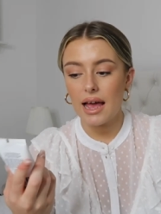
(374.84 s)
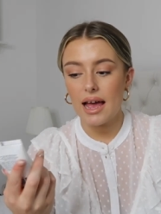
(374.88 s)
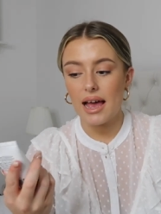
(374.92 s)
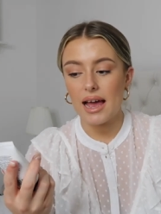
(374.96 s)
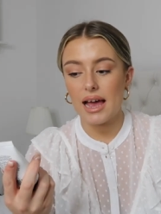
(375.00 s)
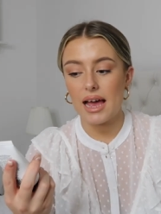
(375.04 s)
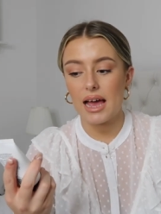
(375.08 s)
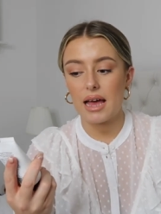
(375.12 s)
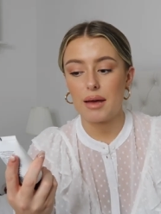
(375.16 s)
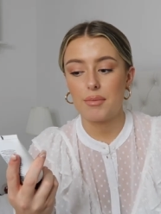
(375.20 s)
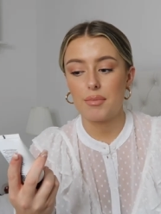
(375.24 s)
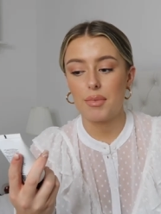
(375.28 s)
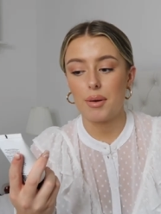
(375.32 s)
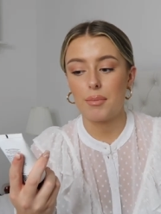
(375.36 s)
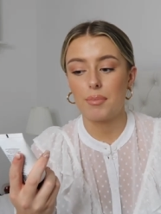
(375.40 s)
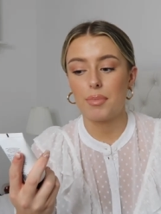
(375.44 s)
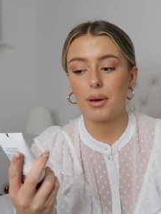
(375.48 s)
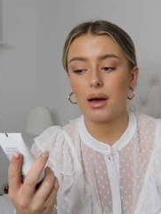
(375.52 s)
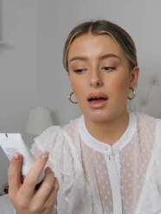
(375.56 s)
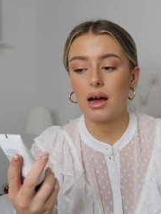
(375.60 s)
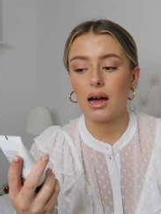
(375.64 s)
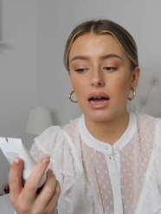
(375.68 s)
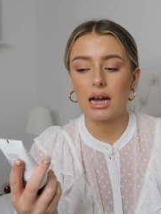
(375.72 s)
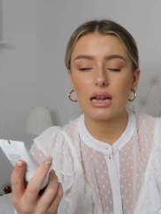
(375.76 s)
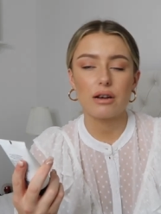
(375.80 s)
um,
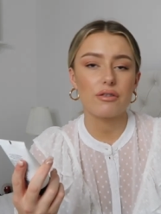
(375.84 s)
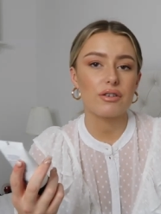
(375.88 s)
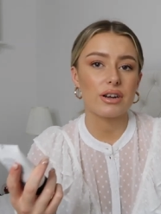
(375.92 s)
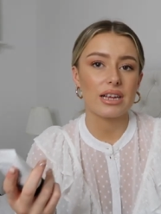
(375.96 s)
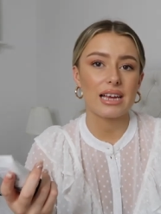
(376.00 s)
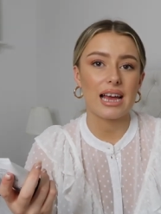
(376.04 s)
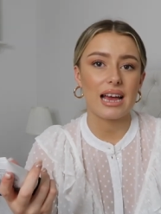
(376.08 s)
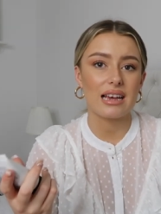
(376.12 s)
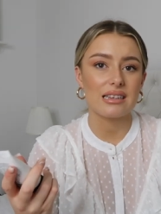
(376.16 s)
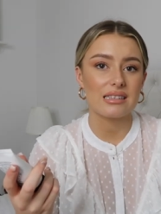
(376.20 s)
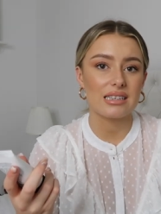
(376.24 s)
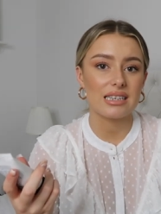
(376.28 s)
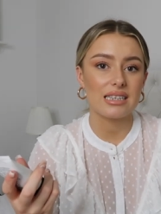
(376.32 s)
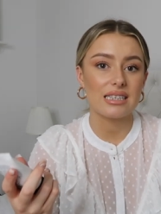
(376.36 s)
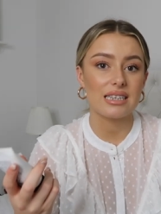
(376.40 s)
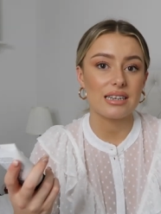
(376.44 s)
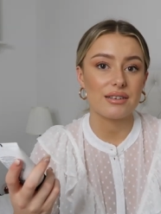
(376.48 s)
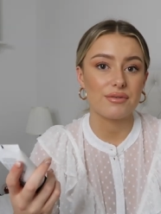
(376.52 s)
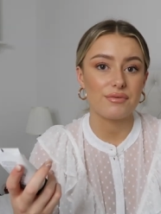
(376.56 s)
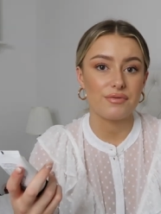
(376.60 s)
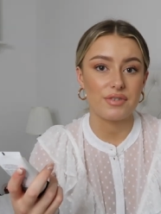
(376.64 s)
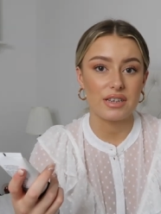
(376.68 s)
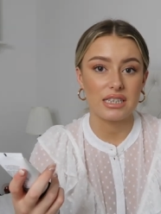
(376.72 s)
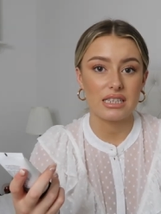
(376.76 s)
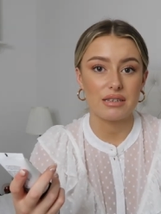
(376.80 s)
but hyaluronic acid
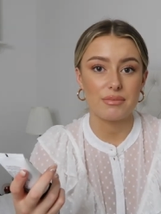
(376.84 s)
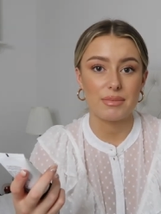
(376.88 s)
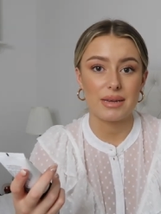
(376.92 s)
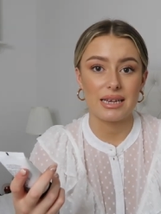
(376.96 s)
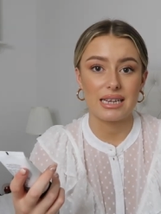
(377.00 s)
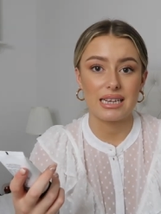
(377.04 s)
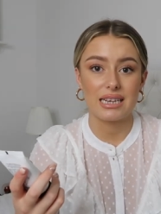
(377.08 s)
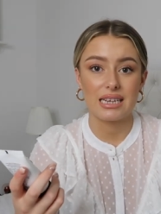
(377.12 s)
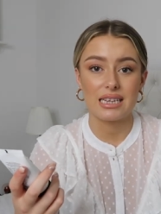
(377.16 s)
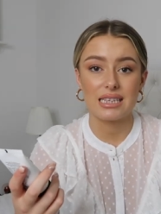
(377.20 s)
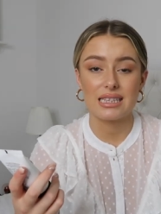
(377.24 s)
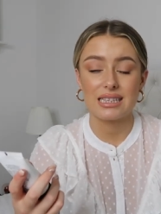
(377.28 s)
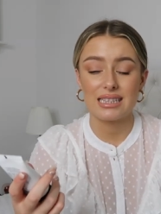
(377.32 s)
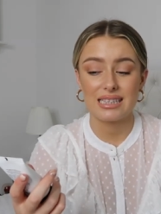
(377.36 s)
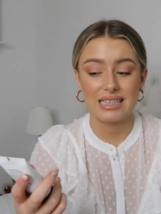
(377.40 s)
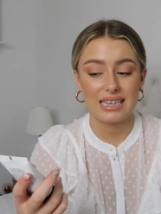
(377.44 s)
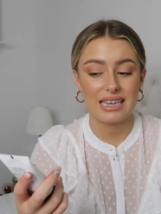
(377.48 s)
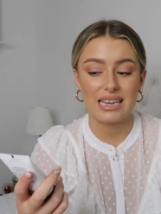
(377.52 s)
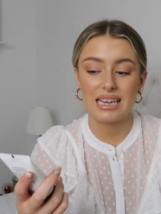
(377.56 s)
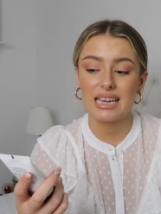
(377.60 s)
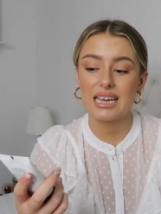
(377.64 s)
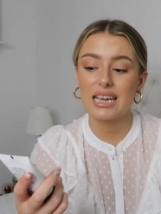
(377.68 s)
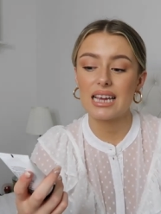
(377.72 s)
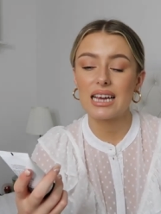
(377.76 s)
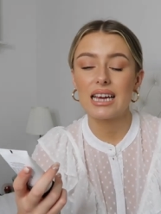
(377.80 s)
and vitamin
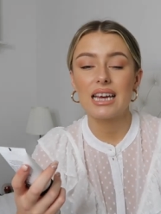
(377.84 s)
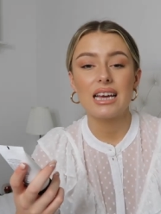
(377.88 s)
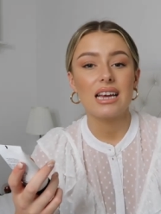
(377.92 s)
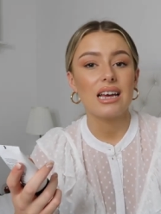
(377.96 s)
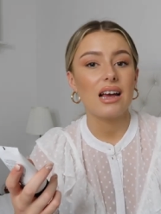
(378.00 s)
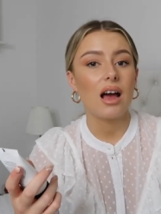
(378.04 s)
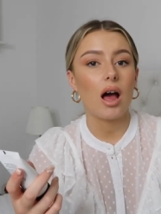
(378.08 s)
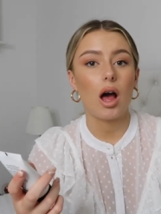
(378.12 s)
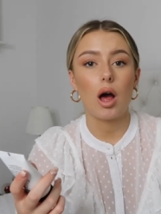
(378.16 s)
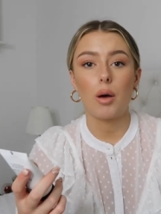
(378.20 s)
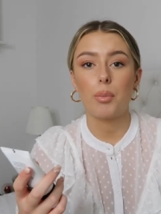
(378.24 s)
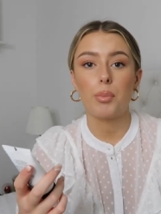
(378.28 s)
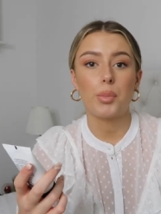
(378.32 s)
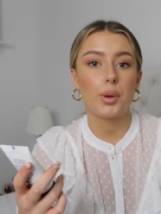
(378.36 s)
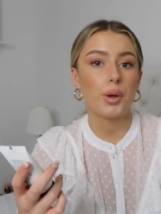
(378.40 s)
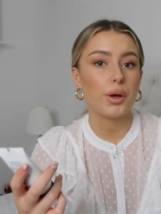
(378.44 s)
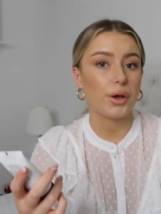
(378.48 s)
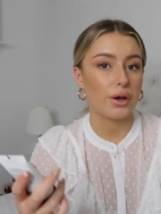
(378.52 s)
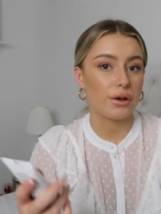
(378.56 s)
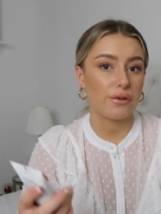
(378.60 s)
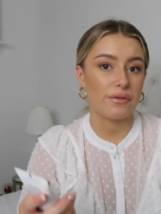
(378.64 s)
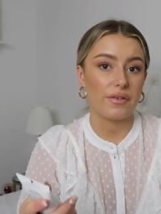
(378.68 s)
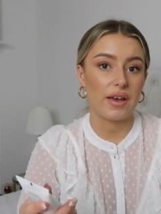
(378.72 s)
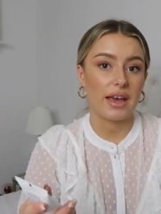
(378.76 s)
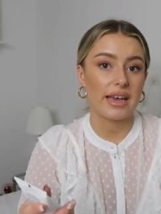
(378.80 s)
C are
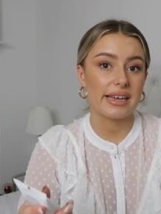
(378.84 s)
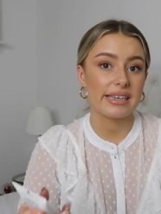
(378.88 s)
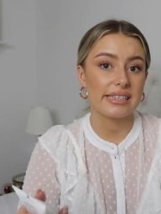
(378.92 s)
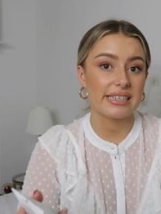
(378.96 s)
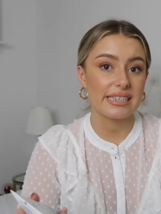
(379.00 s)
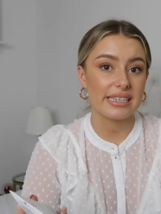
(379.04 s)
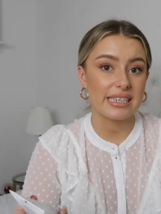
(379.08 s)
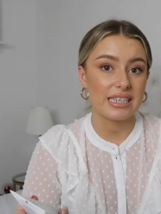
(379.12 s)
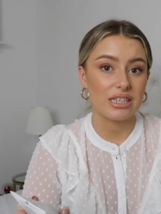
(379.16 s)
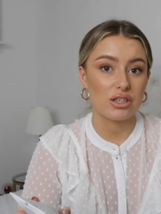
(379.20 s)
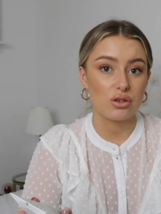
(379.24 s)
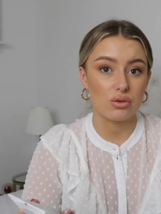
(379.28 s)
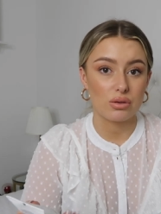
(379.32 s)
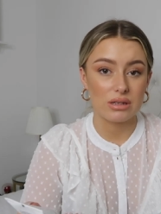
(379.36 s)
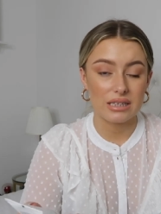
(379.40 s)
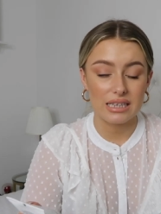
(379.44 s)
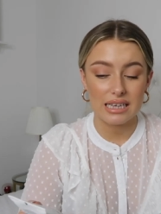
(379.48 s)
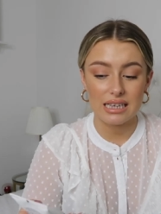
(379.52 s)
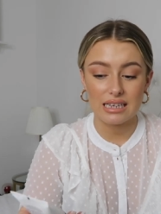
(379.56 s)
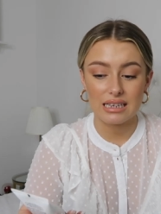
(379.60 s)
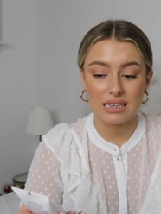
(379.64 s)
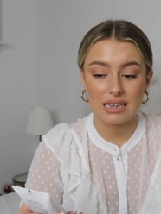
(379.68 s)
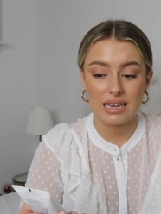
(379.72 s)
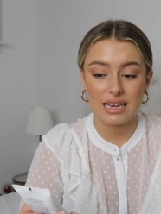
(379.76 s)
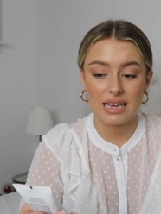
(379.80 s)
perfect in your
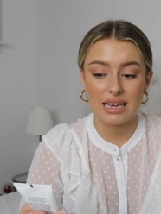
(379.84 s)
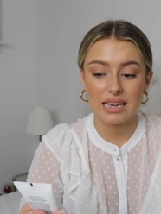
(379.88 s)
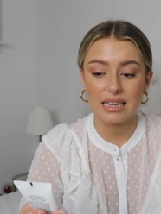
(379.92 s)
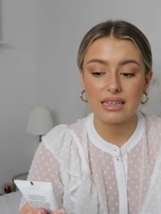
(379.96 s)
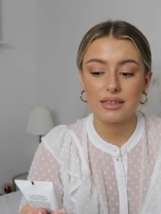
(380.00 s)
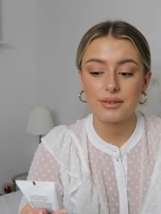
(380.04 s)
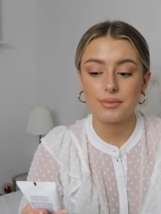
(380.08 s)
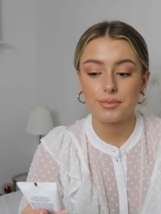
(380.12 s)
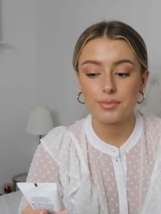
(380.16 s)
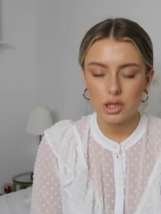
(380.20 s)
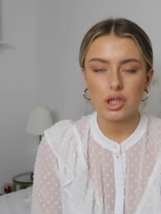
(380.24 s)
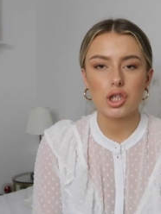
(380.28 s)
skincare.